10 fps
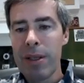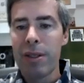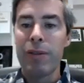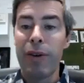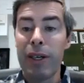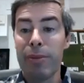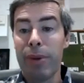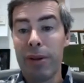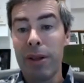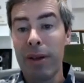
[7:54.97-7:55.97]
So dividing
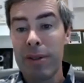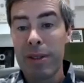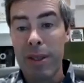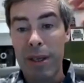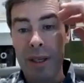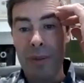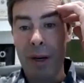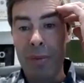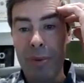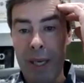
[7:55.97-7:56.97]
both nerves uh, in
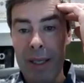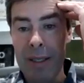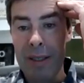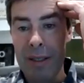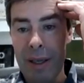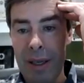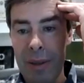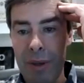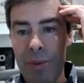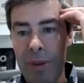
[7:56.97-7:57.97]
appropriate cases is entirely
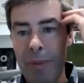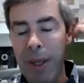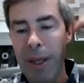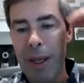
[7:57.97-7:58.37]
appropriate